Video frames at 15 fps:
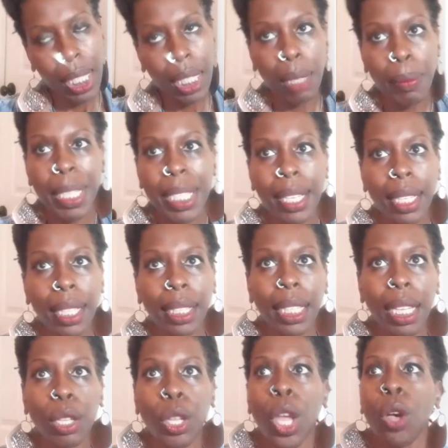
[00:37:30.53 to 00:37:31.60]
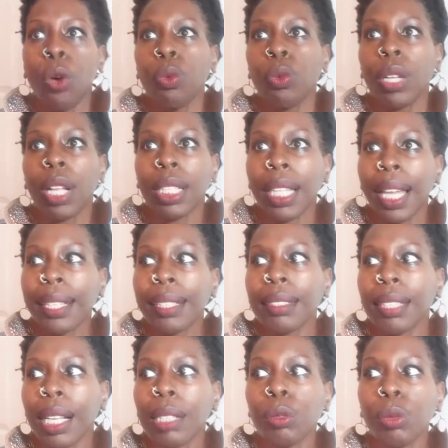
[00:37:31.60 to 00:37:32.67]
Let me say that again. A lot of
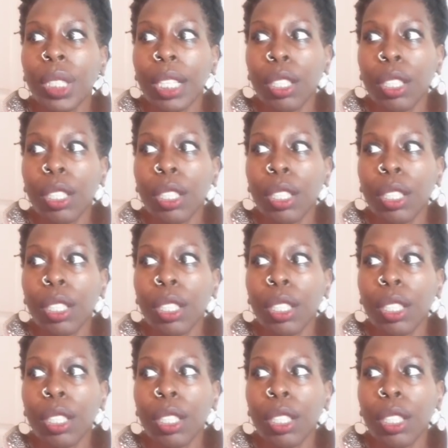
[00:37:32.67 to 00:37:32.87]
times when